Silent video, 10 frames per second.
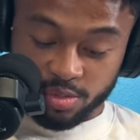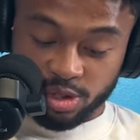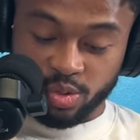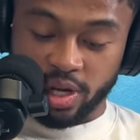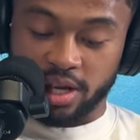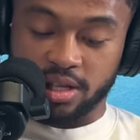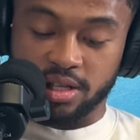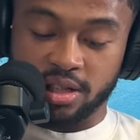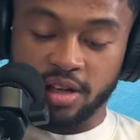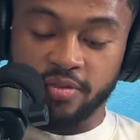between
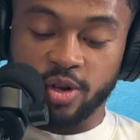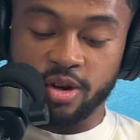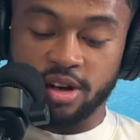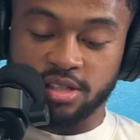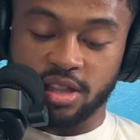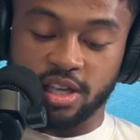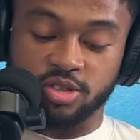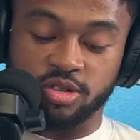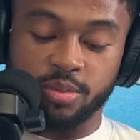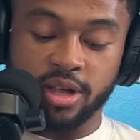Love Don't Cost a Thing and
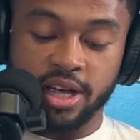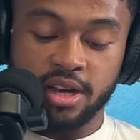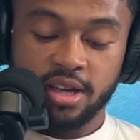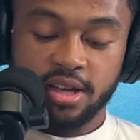Drumline.